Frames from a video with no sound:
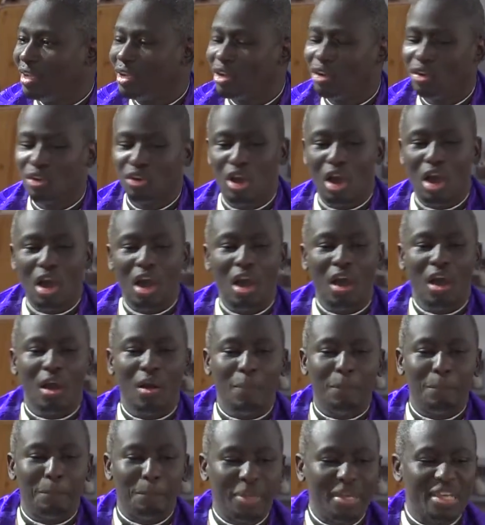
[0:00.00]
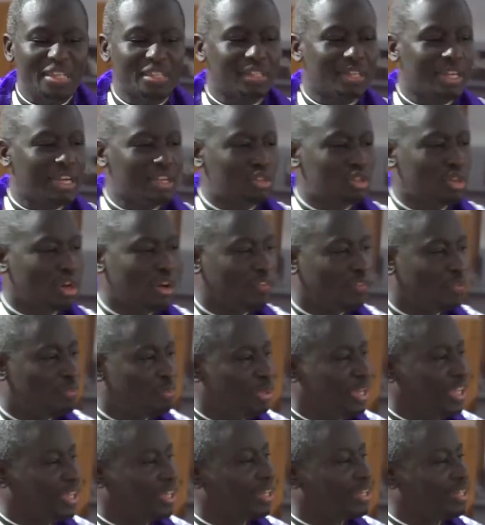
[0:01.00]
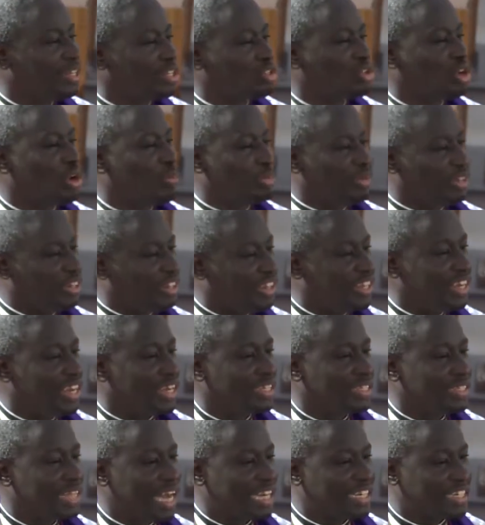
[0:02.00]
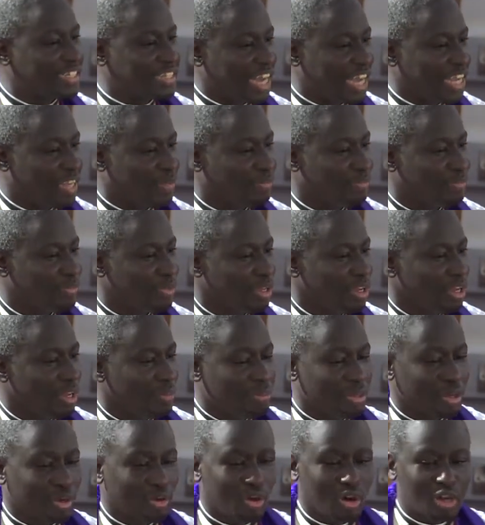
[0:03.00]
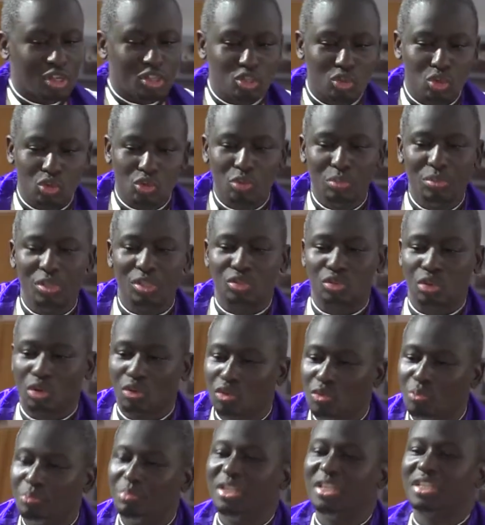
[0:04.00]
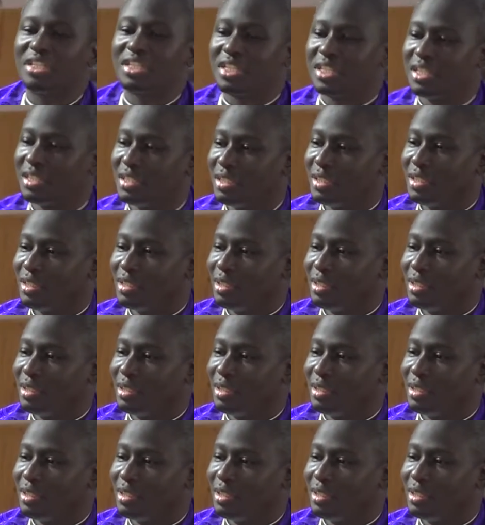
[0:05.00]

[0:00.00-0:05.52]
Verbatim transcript: No business of being disobedient that time because you'd miss on meat.